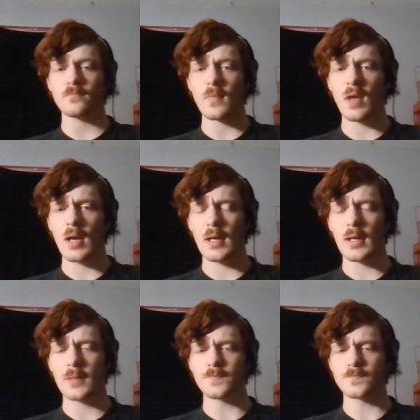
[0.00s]

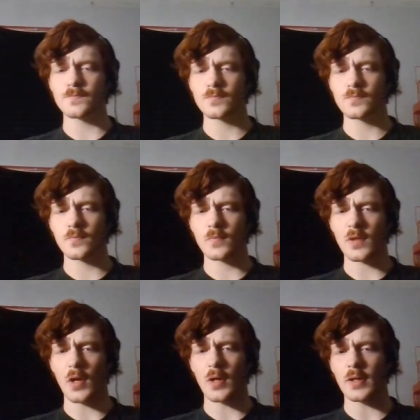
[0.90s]
um,
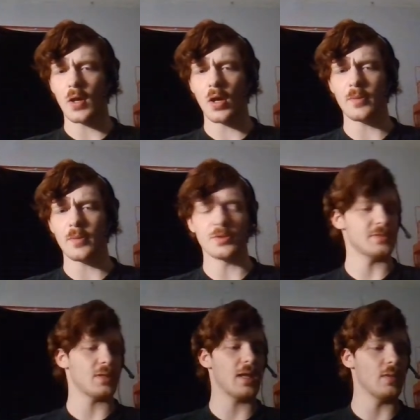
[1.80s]
regarding armors
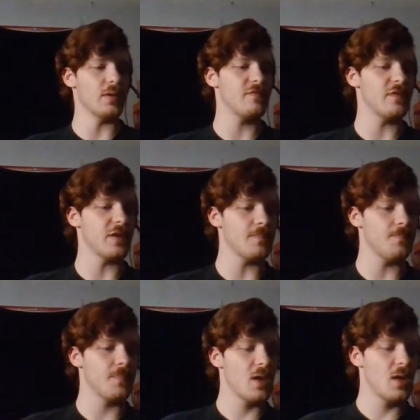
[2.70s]
and Halo
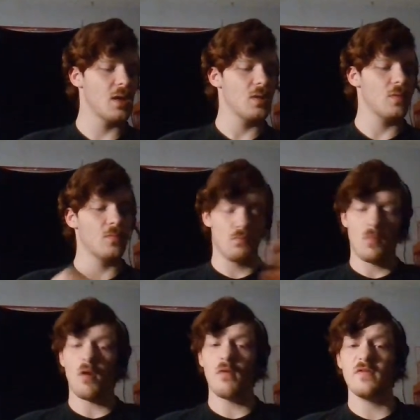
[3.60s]
Infinite,
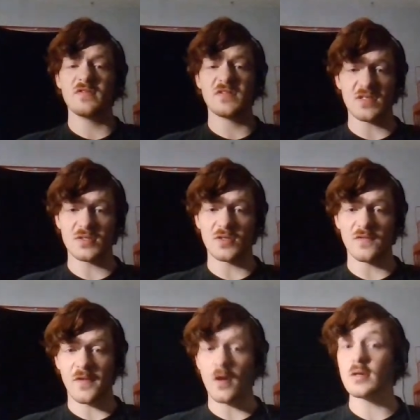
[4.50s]
what we've seen so
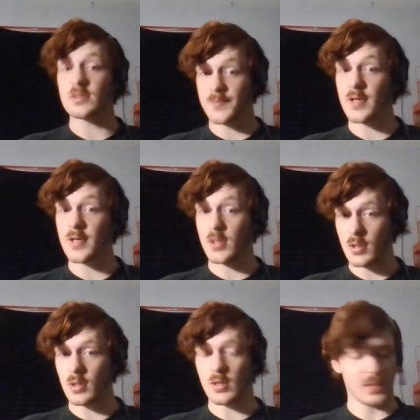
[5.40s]
far is pretty
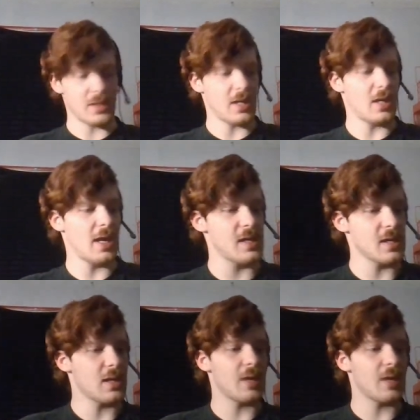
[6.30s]
good looking. I like
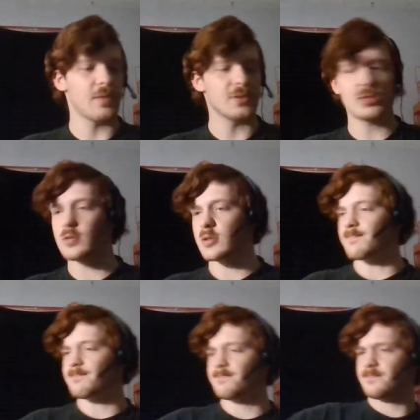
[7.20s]
it. I like where it's going.
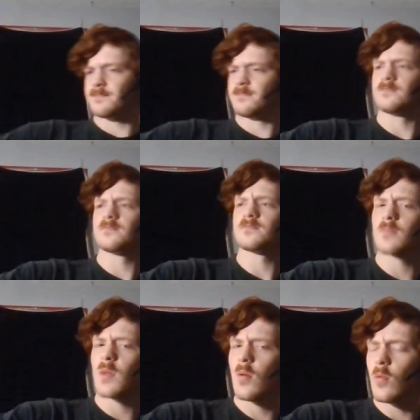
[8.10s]

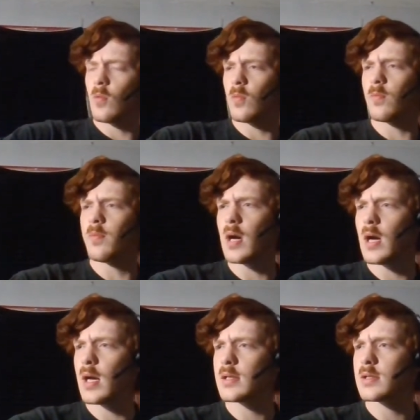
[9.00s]

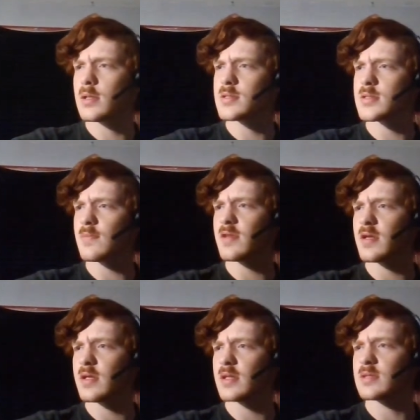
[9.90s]
But there's
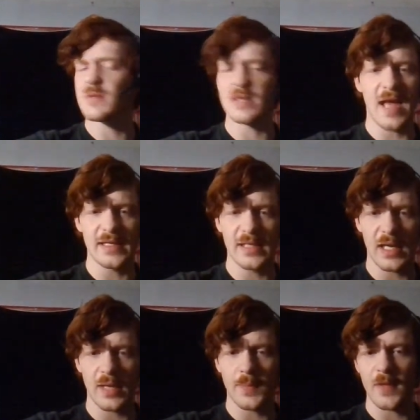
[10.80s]
something that's been nagging
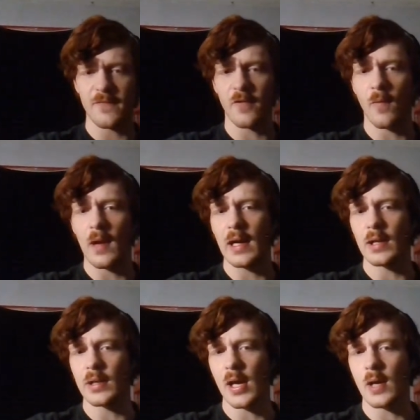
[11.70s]
at me for a while
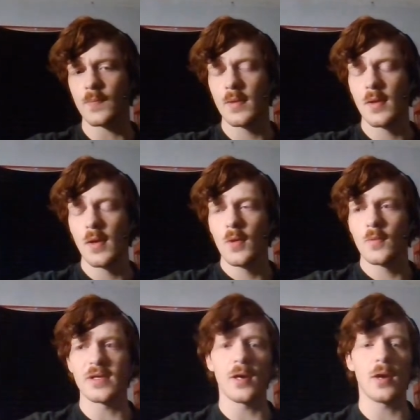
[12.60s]
now
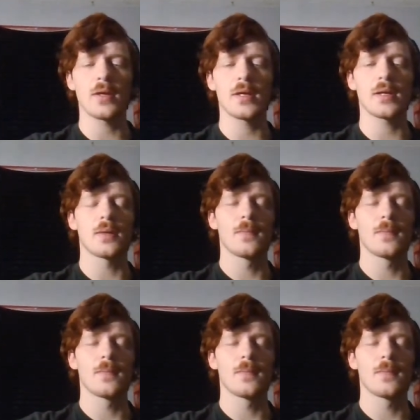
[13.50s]
regarding